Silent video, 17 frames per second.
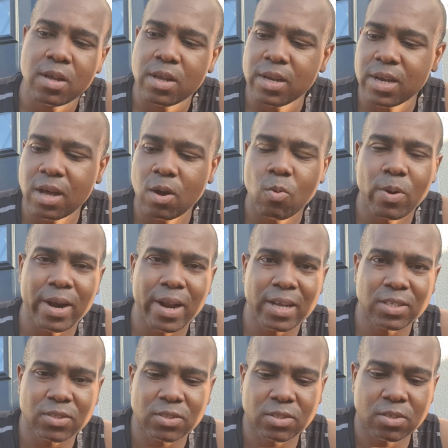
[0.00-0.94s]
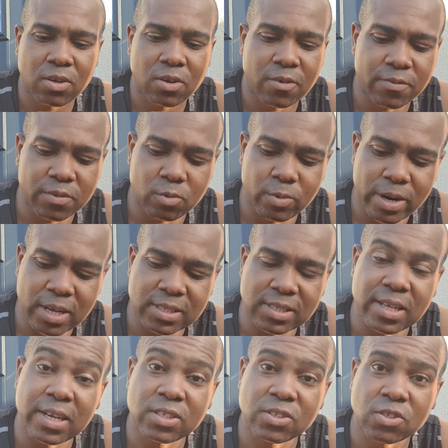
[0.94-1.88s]
Now, when I
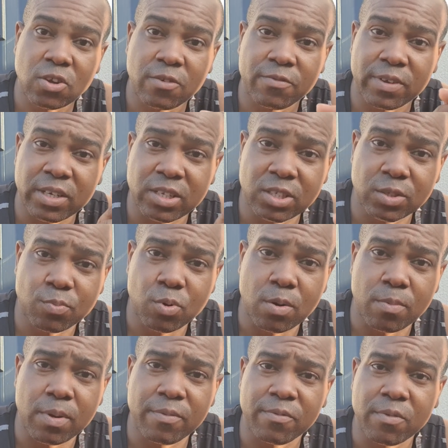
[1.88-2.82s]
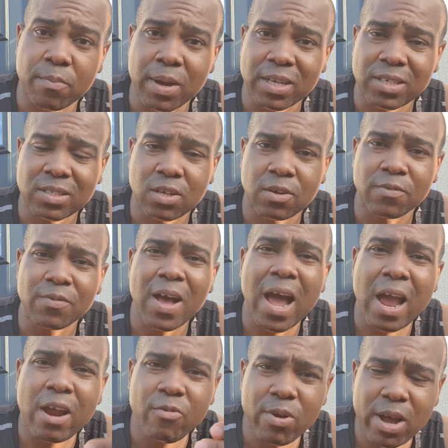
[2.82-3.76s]
started solving this problem for myself,
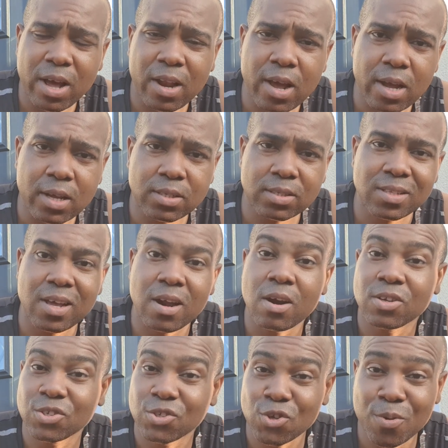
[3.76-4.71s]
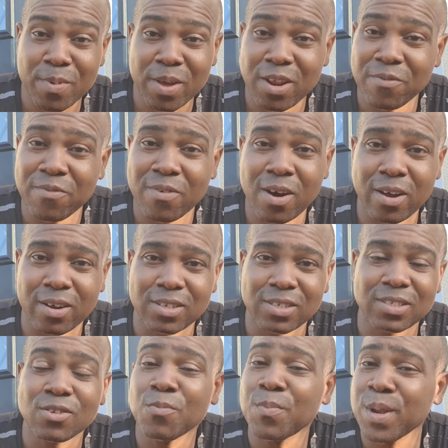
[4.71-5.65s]
I realized there are so many fathers,
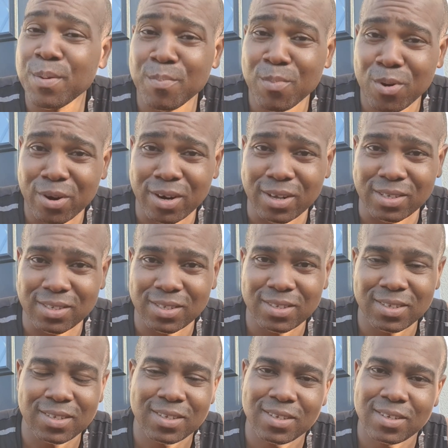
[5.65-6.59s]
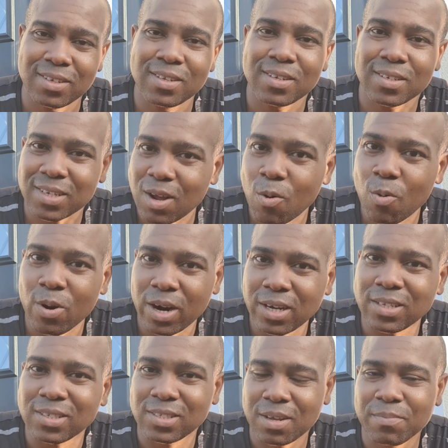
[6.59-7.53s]
so many mothers that wanted
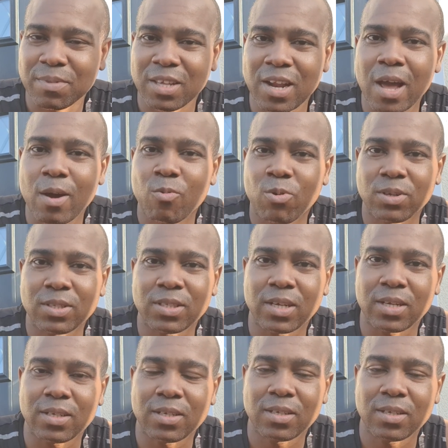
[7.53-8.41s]
the same thing I wanted.